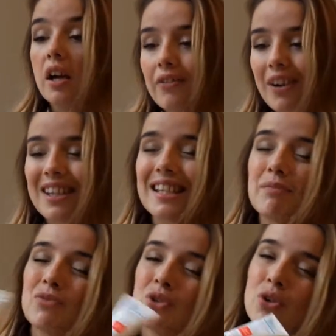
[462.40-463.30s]
Very nice.
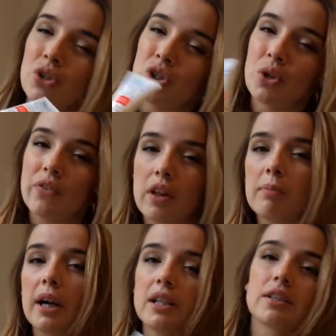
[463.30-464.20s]
I'm not sure if I'll
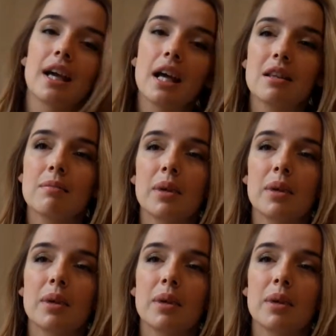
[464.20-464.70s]
buy it again,